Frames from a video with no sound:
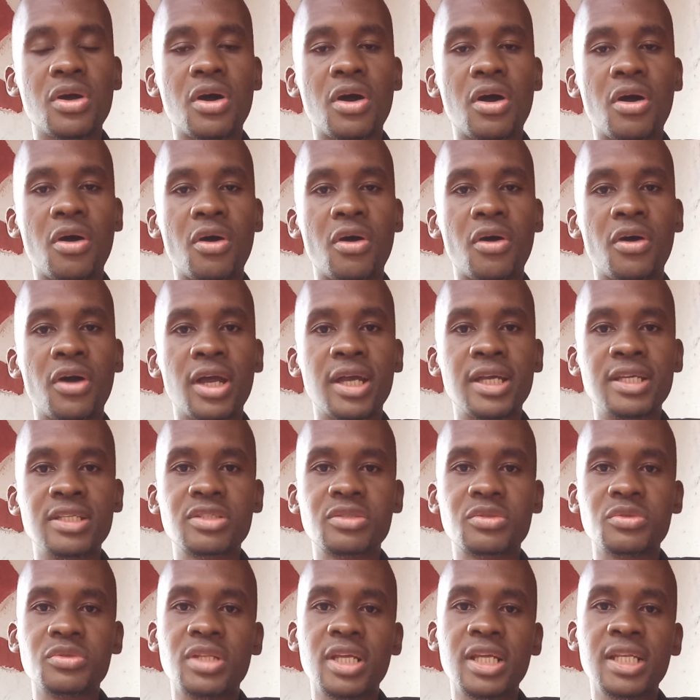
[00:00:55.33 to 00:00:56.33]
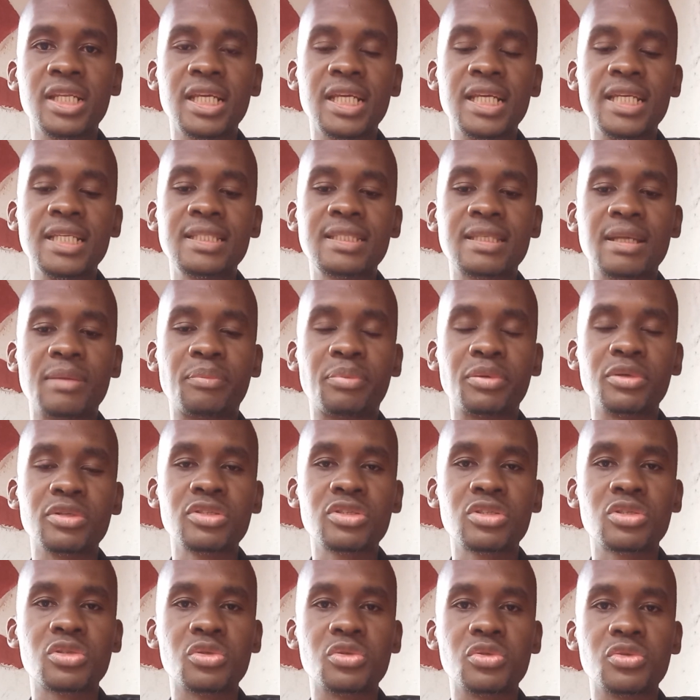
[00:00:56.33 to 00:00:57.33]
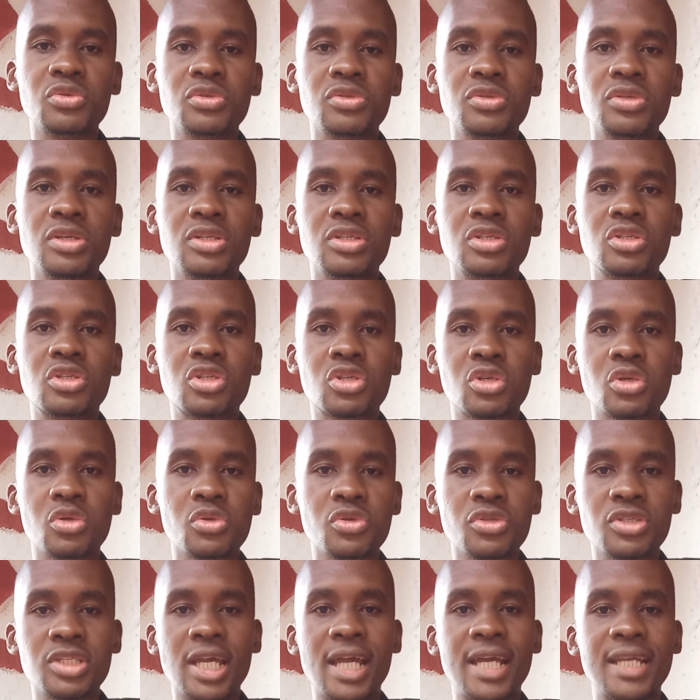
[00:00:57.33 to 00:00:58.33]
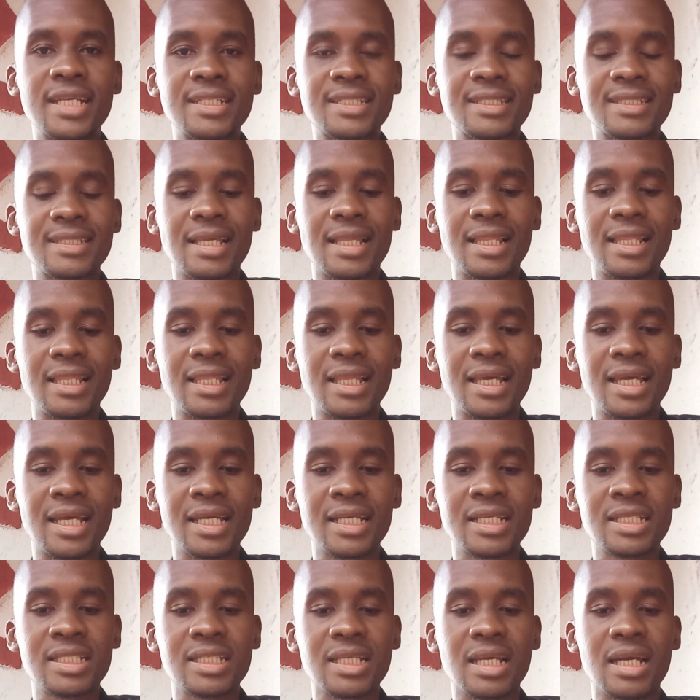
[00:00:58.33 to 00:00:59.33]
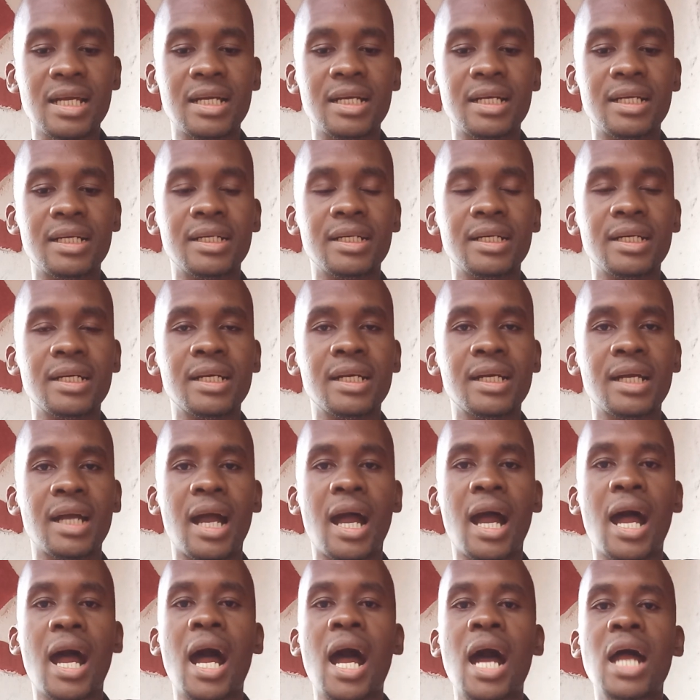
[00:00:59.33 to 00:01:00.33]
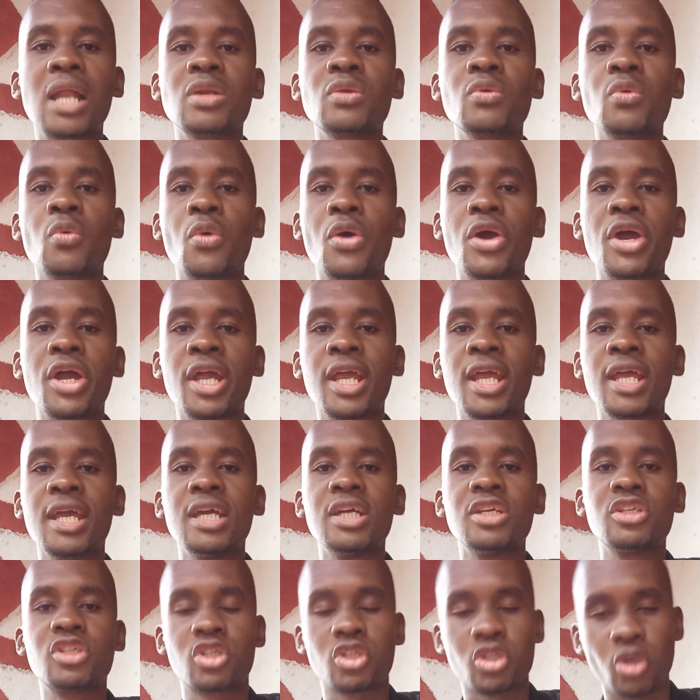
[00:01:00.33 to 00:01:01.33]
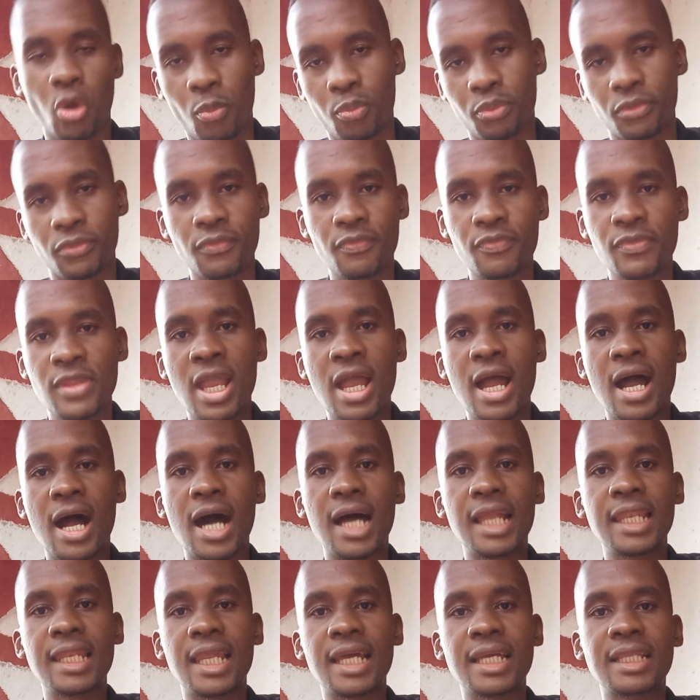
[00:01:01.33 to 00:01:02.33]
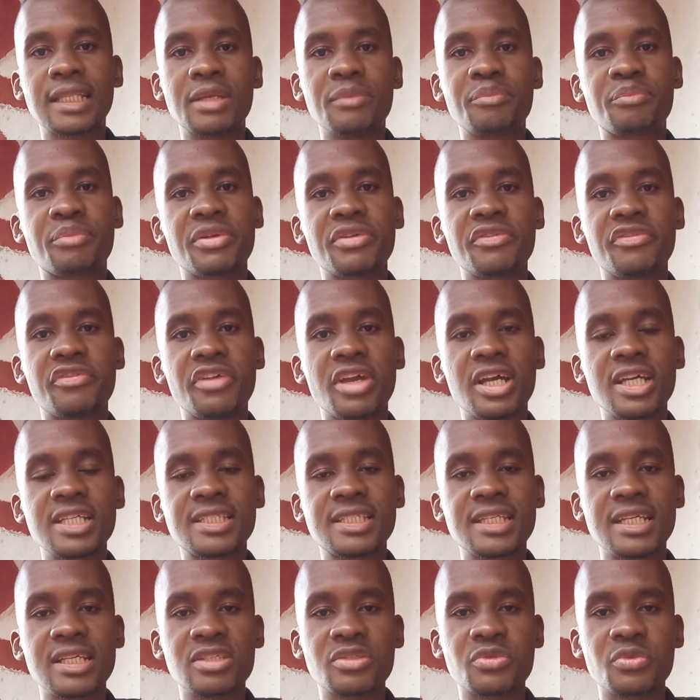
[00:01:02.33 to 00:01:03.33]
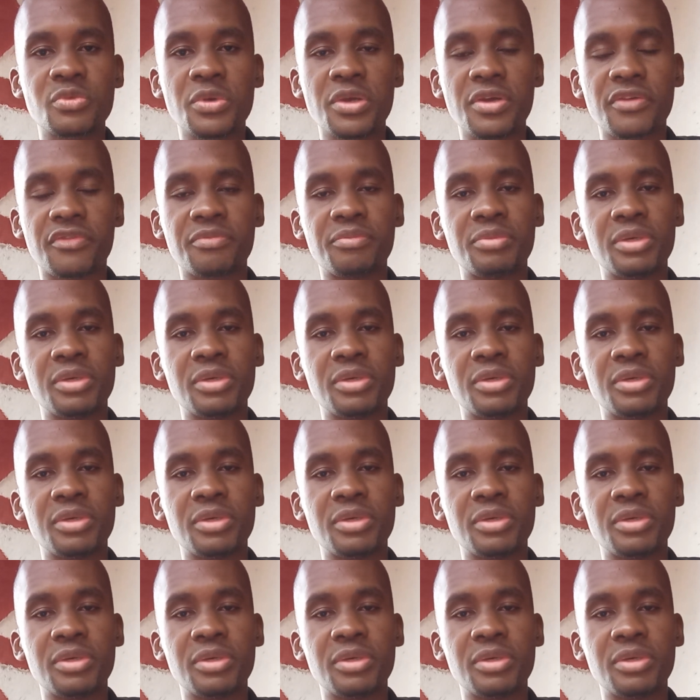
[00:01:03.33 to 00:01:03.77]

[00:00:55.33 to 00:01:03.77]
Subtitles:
or a student is supposed to choose and select a hardware shop. Unlike the previous years, we have